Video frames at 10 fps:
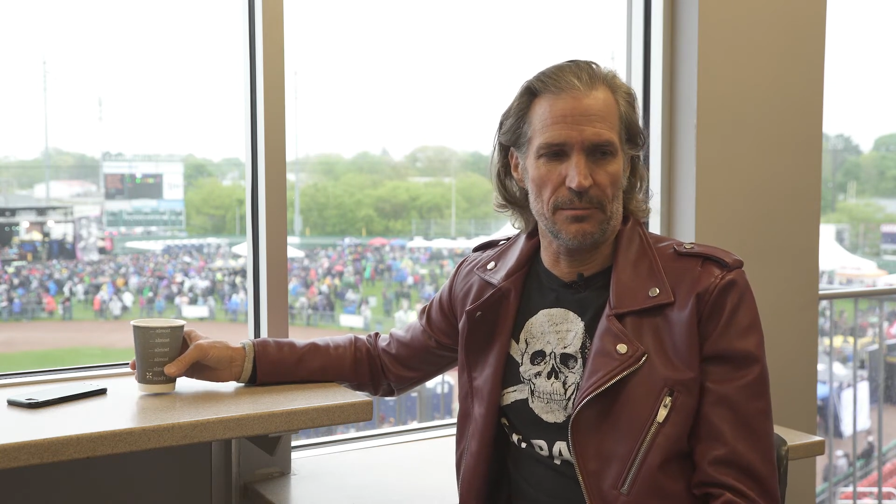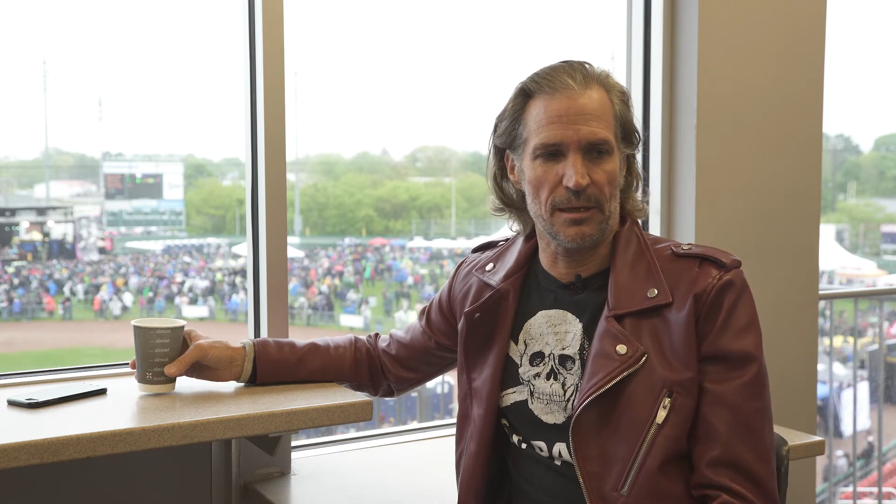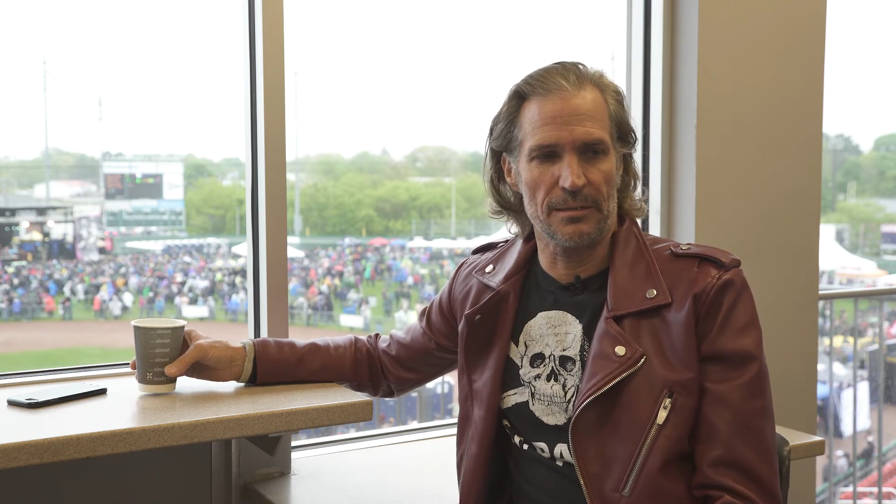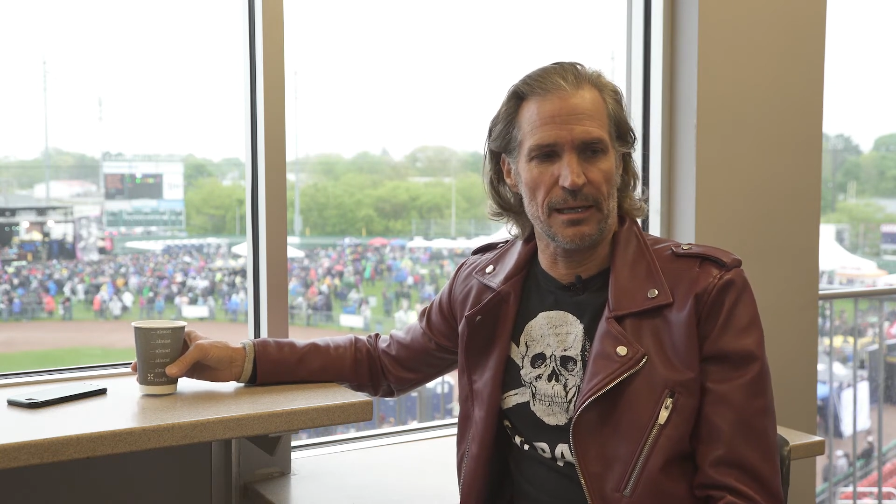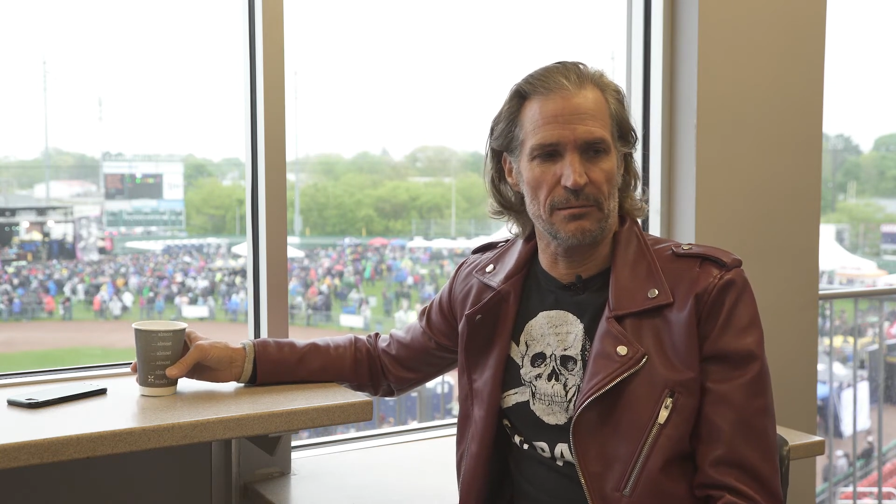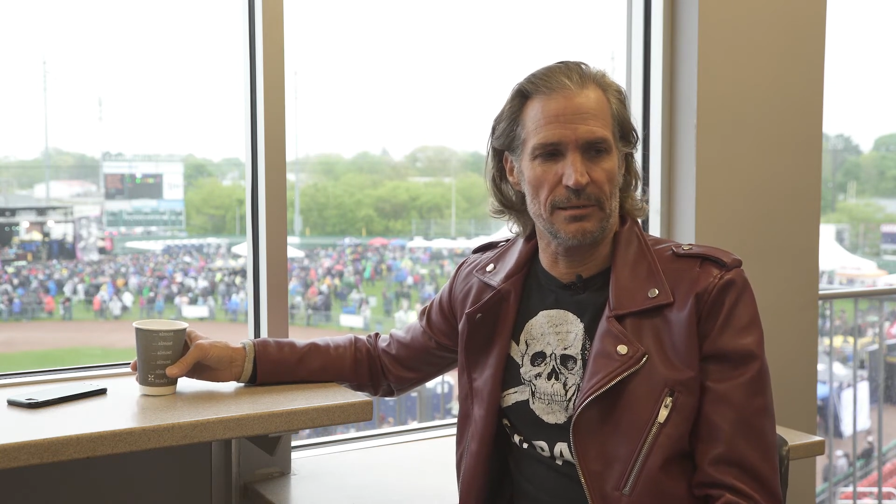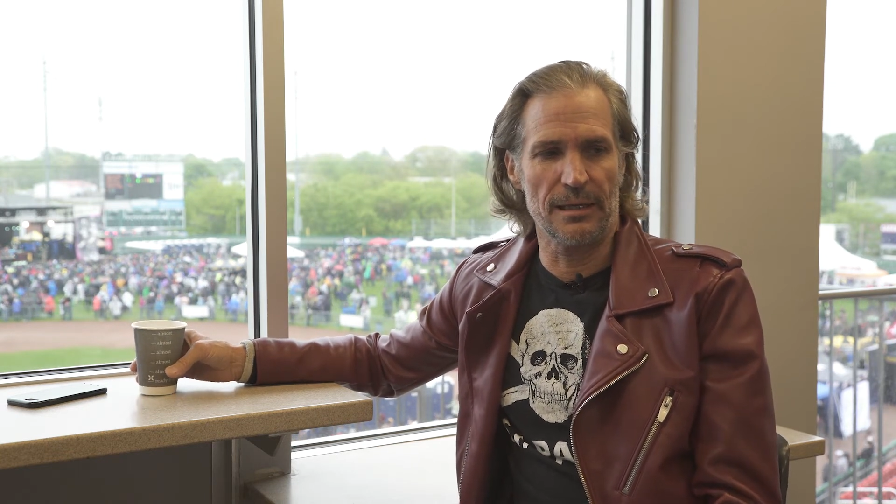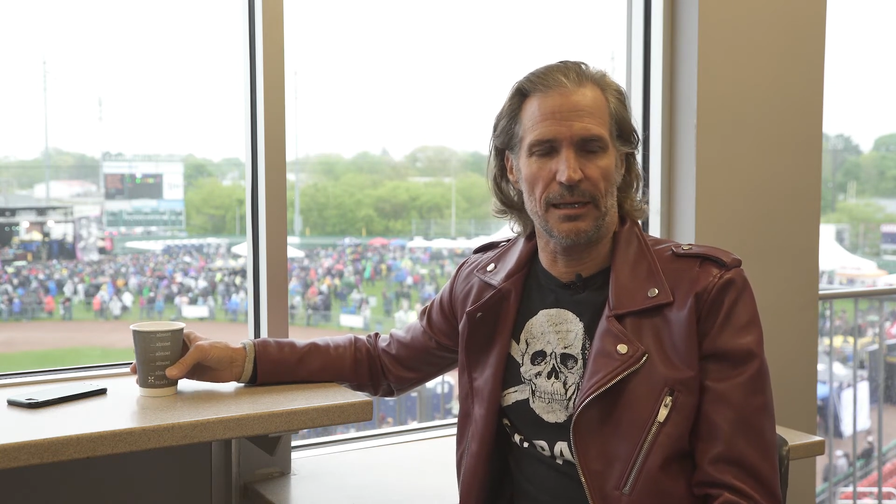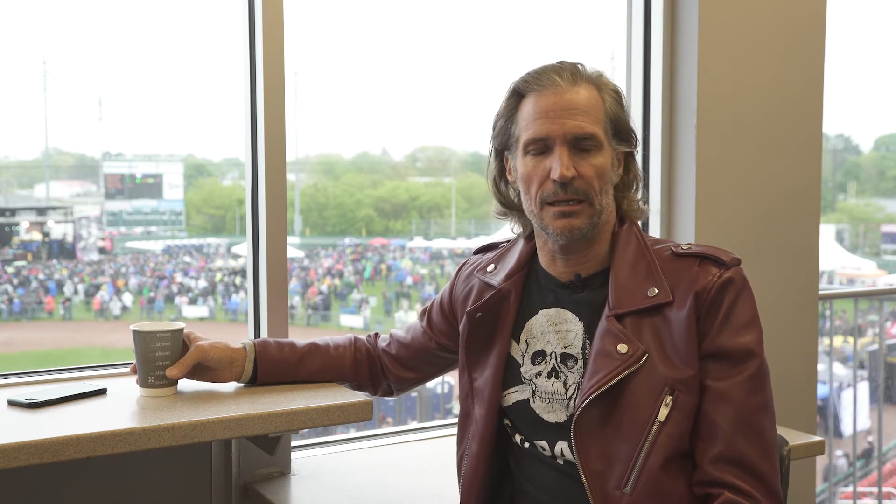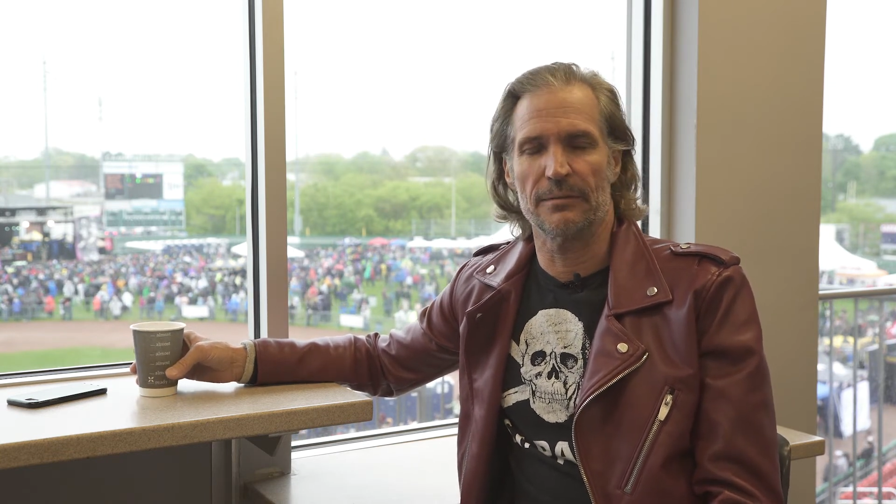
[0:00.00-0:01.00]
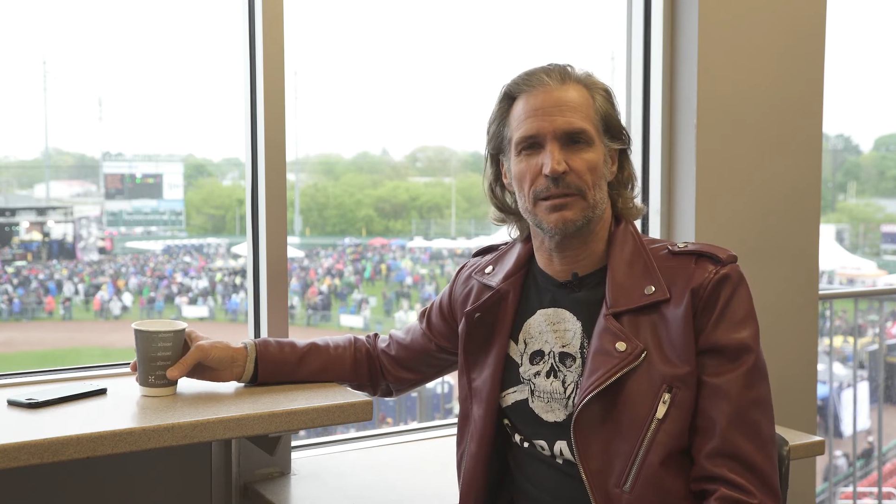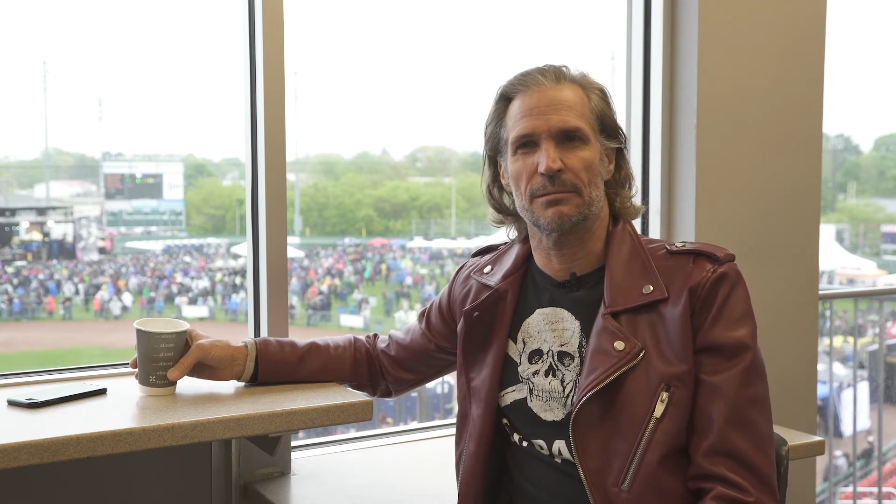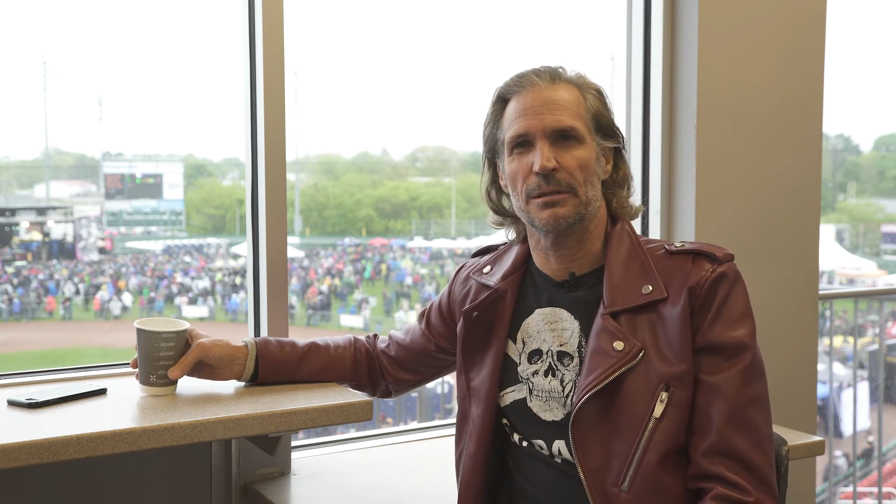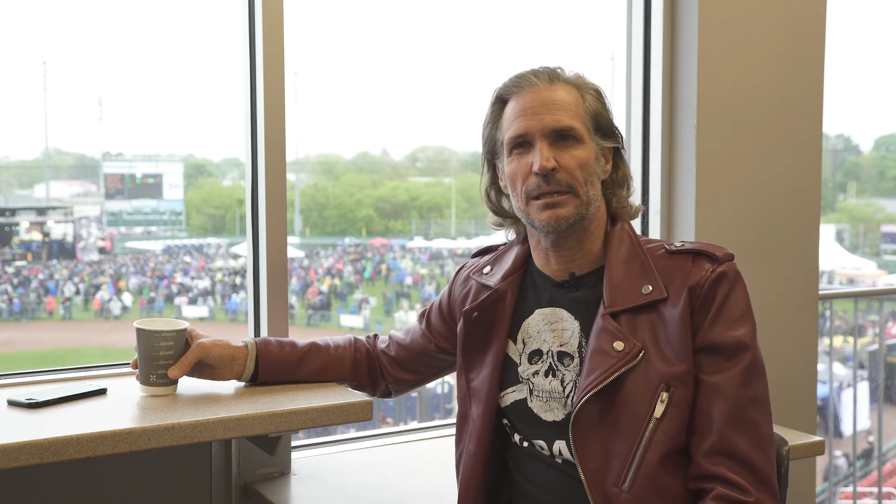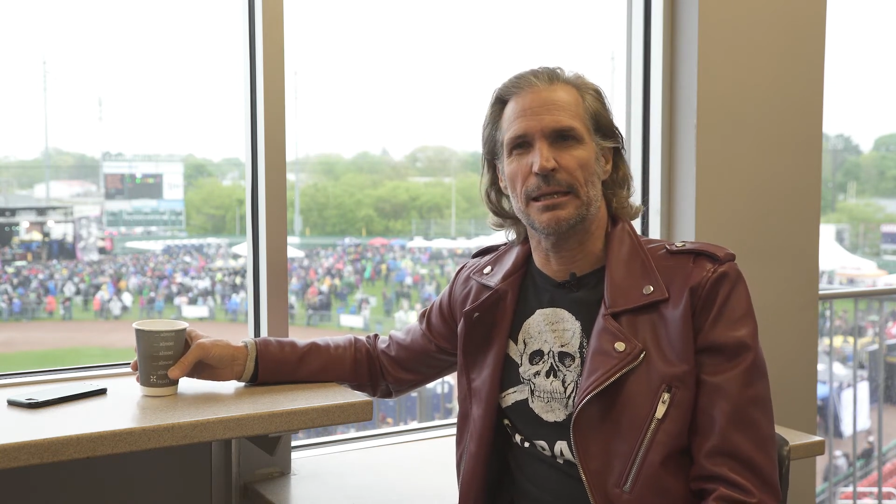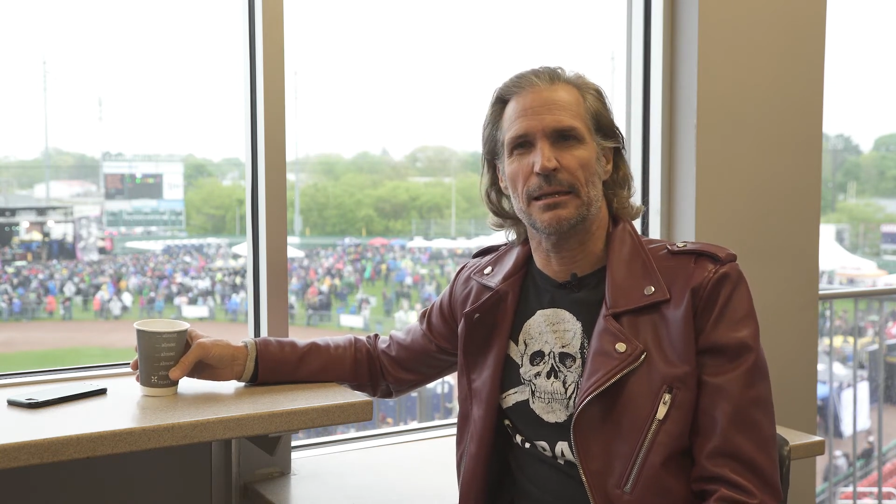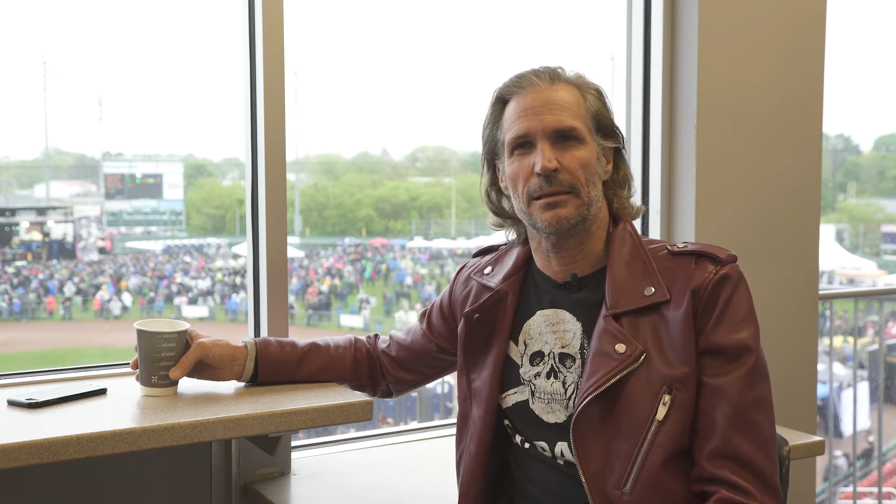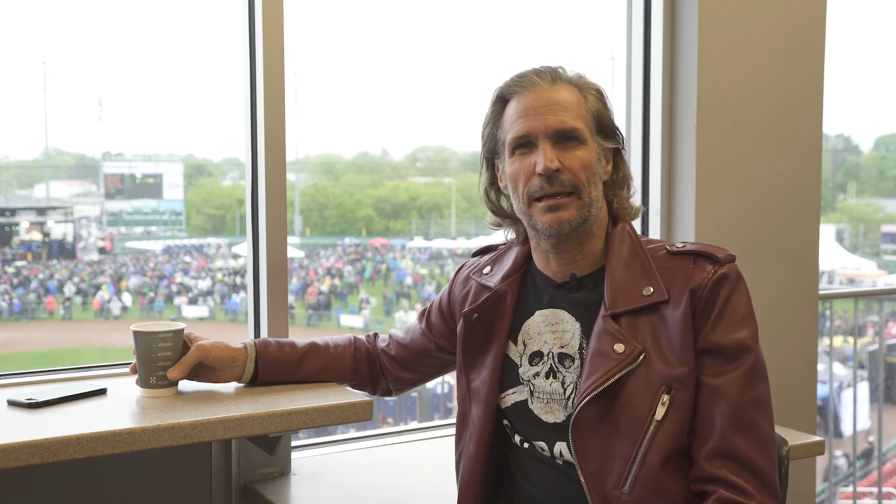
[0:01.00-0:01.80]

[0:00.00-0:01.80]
because I don't think any of us really